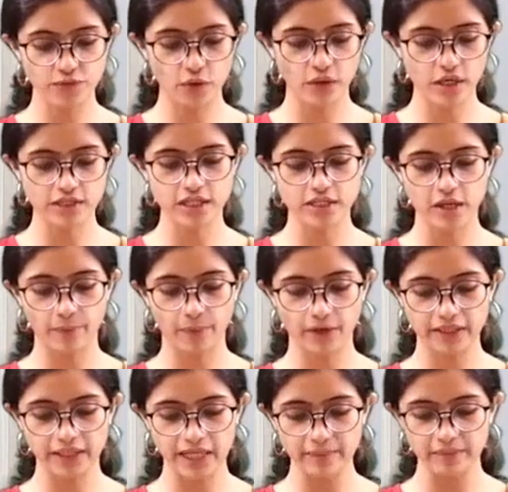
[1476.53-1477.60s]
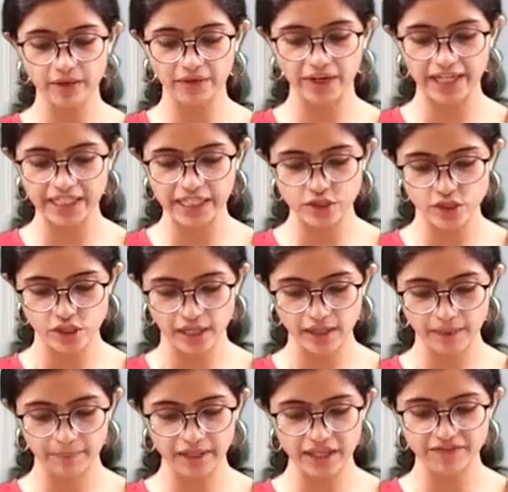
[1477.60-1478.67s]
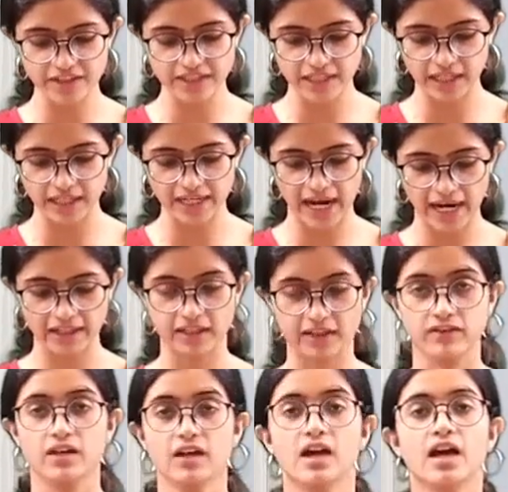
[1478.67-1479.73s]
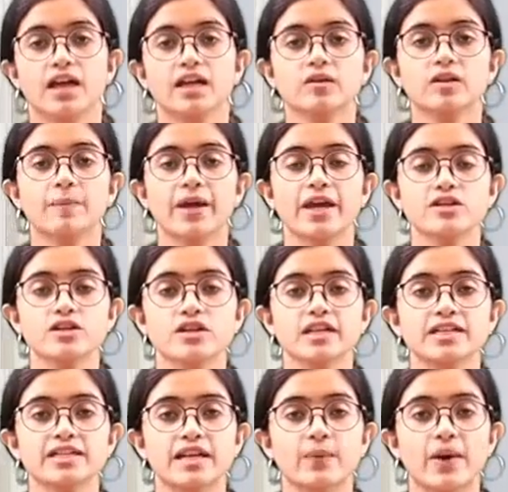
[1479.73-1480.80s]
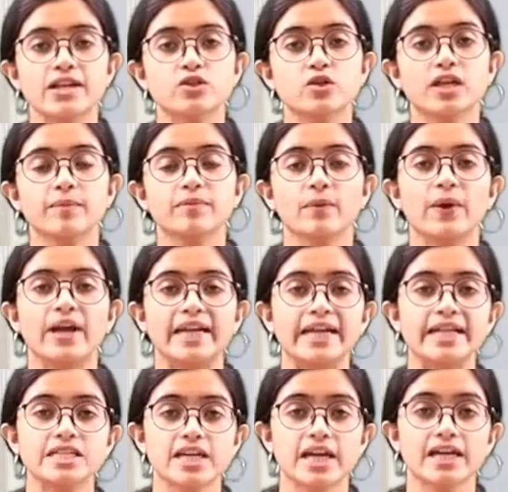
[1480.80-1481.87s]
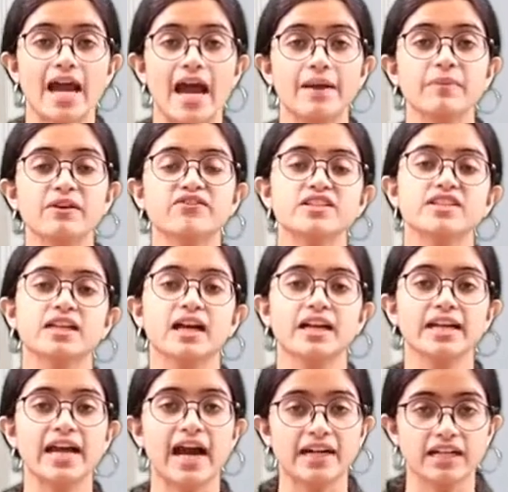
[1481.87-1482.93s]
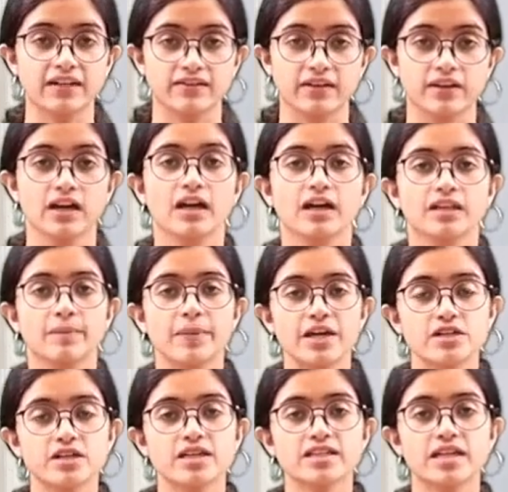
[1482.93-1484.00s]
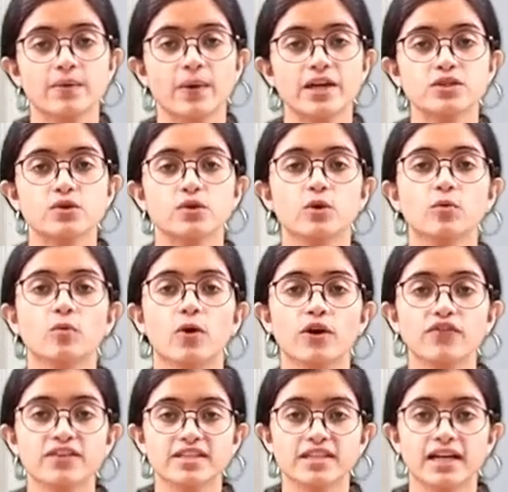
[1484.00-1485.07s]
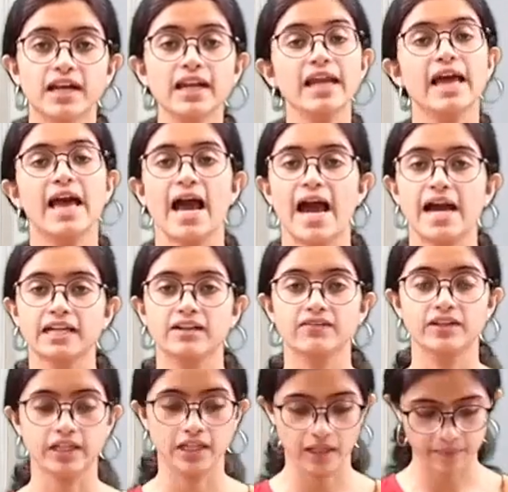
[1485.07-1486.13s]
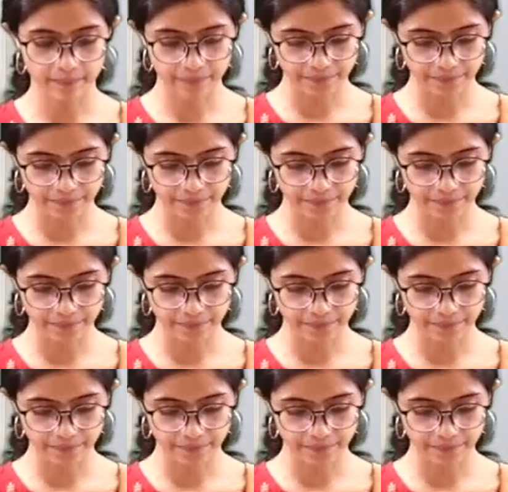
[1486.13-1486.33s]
focuses upon keep the weight in check, be physically active. Now, the patient is advised to keep the weight in check and be physically active. The patient is advised to do more physical activity.